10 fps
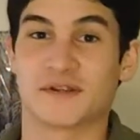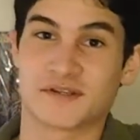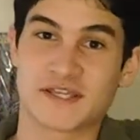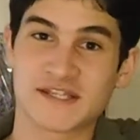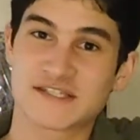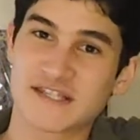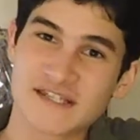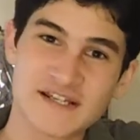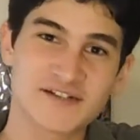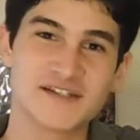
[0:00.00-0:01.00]
gets it
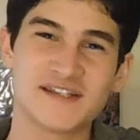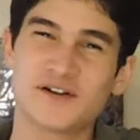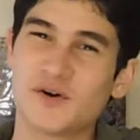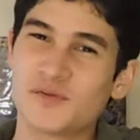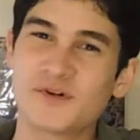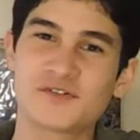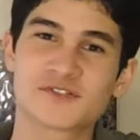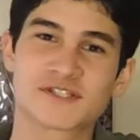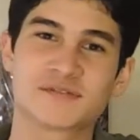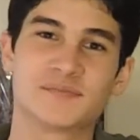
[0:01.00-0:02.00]
nearly,
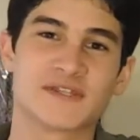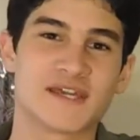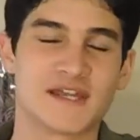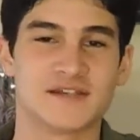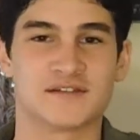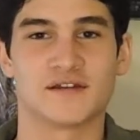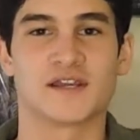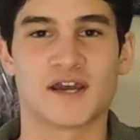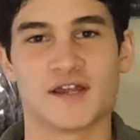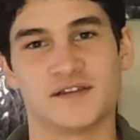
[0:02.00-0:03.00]
almost, but then a
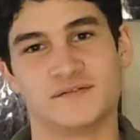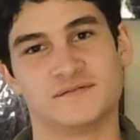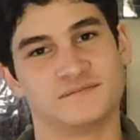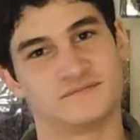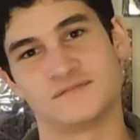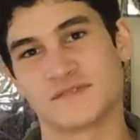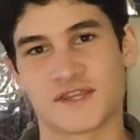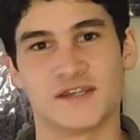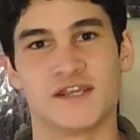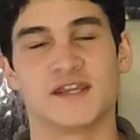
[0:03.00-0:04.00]
gun
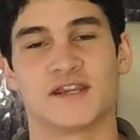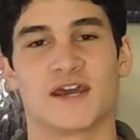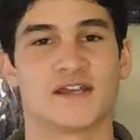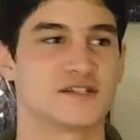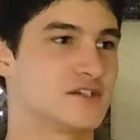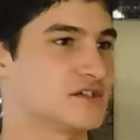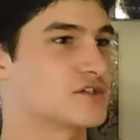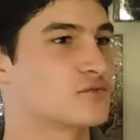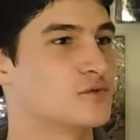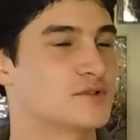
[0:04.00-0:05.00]
that Negan has just
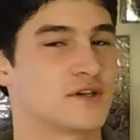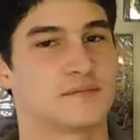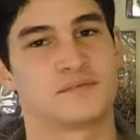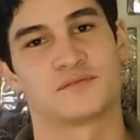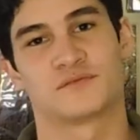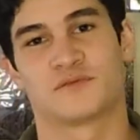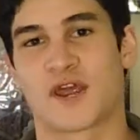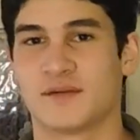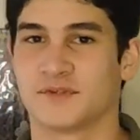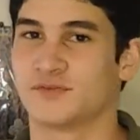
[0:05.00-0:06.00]
swoops up
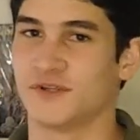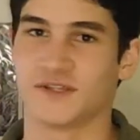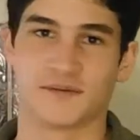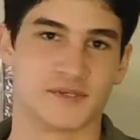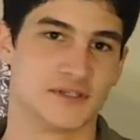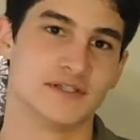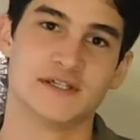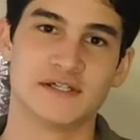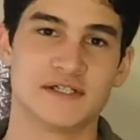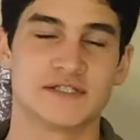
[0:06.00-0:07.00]
right in between them and
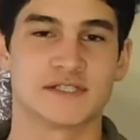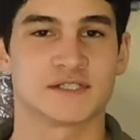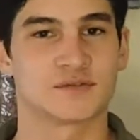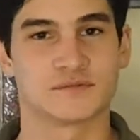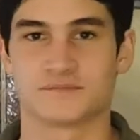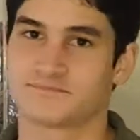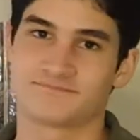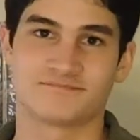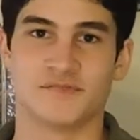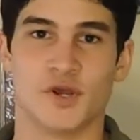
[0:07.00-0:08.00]

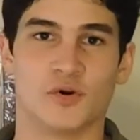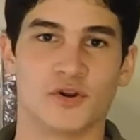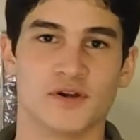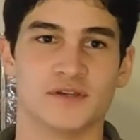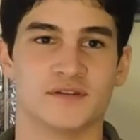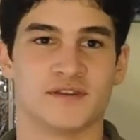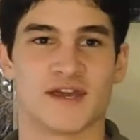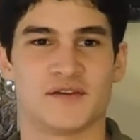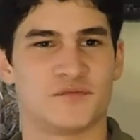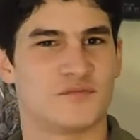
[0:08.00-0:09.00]
no good. And
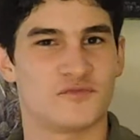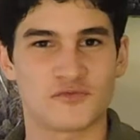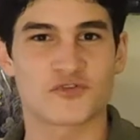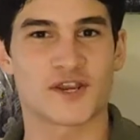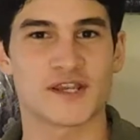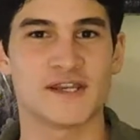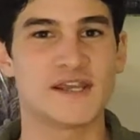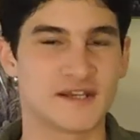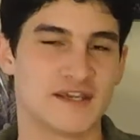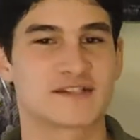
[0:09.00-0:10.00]
then freaking
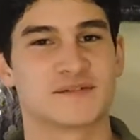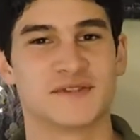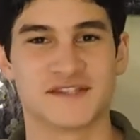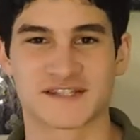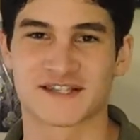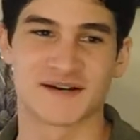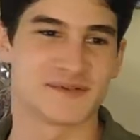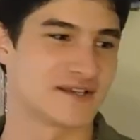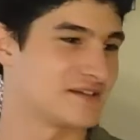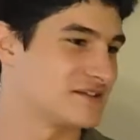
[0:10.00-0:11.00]
Negan hits him in the
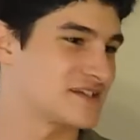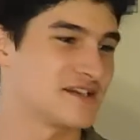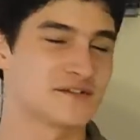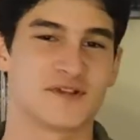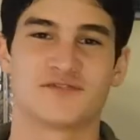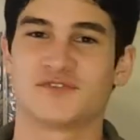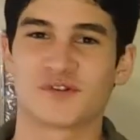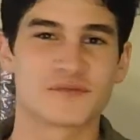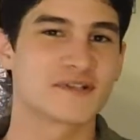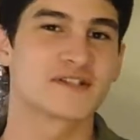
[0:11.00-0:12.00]
stomach and sends him on the floor.
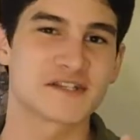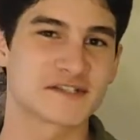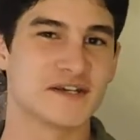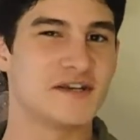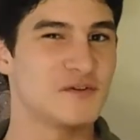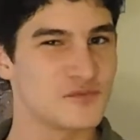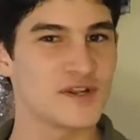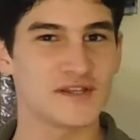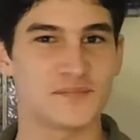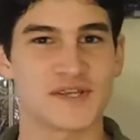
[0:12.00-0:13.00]
It just
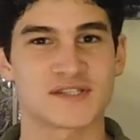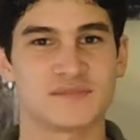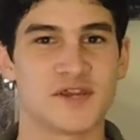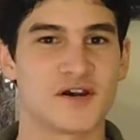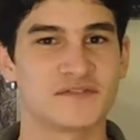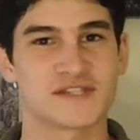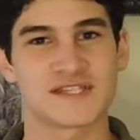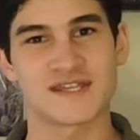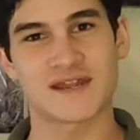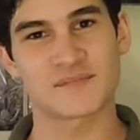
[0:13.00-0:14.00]
really pissed me off to
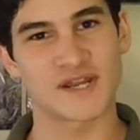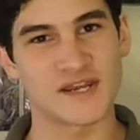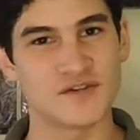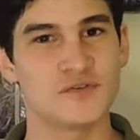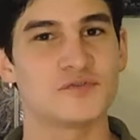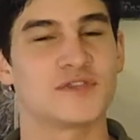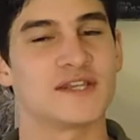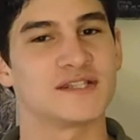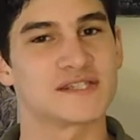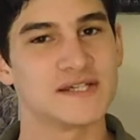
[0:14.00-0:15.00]
see that, but I knew that
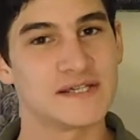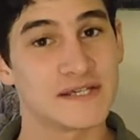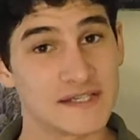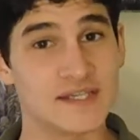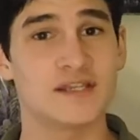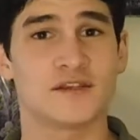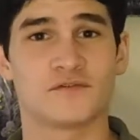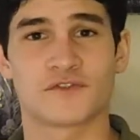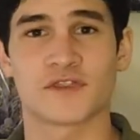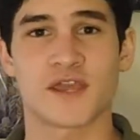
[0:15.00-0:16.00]
it's needed
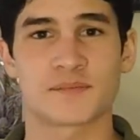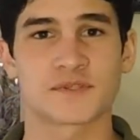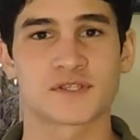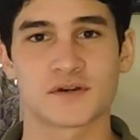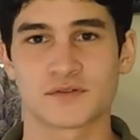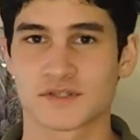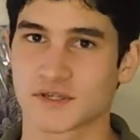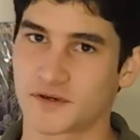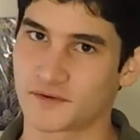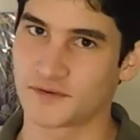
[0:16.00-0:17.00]
for the episode,
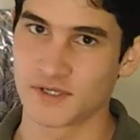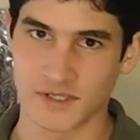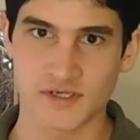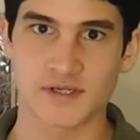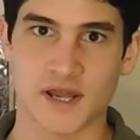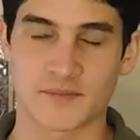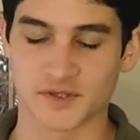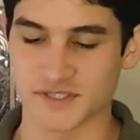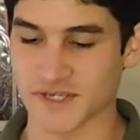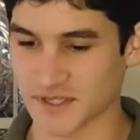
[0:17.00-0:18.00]
so I'm
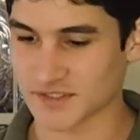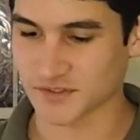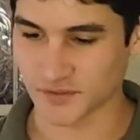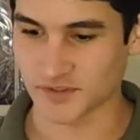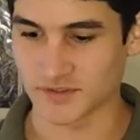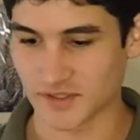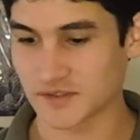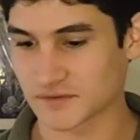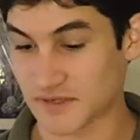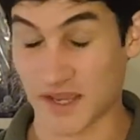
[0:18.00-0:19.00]
going to say that's good
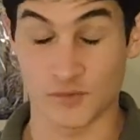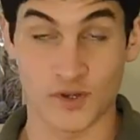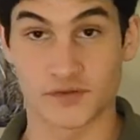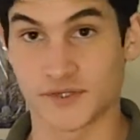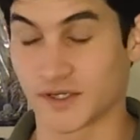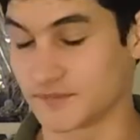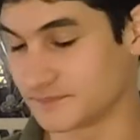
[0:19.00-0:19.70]
and well done.